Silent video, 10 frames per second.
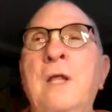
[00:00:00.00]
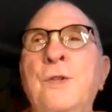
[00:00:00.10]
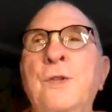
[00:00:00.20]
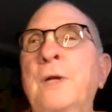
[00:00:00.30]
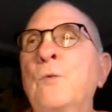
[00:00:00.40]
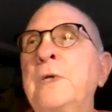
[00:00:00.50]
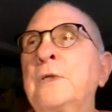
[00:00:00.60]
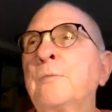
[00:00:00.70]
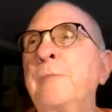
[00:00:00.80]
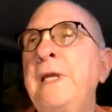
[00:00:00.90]
there
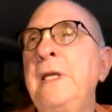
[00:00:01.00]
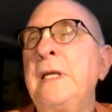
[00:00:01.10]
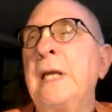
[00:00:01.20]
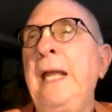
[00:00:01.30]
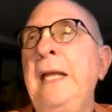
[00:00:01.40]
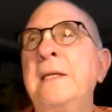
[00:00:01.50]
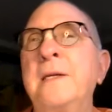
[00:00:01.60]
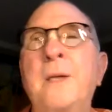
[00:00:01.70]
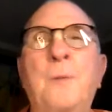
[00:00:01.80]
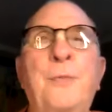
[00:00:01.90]
will be a
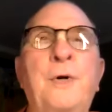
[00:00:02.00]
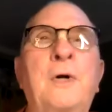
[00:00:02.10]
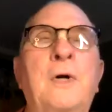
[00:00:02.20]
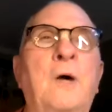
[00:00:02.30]
number